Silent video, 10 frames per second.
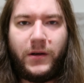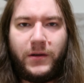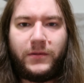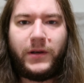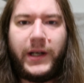
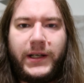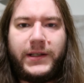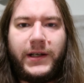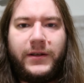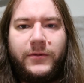
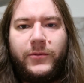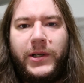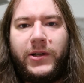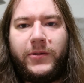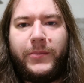Alright, and
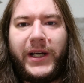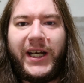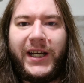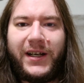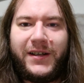we are
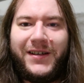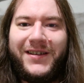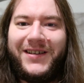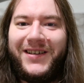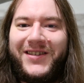back.
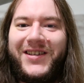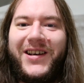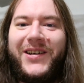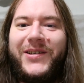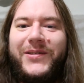
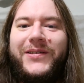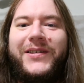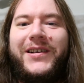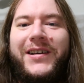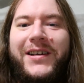So,
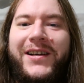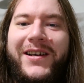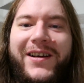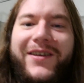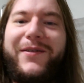
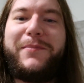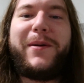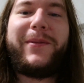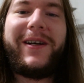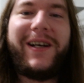
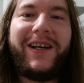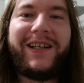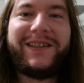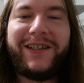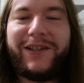remember
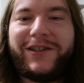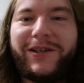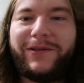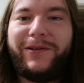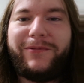how I said
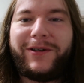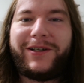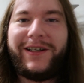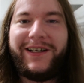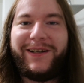Jody would
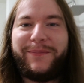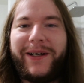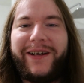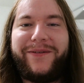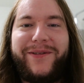clean the
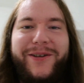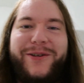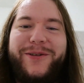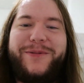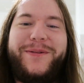
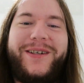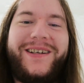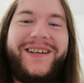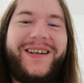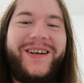bathroom?
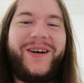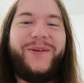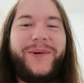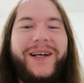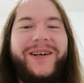
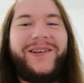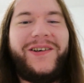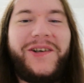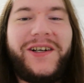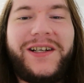
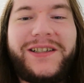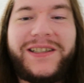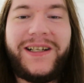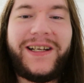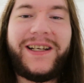Well,
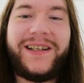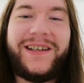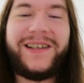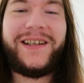she did.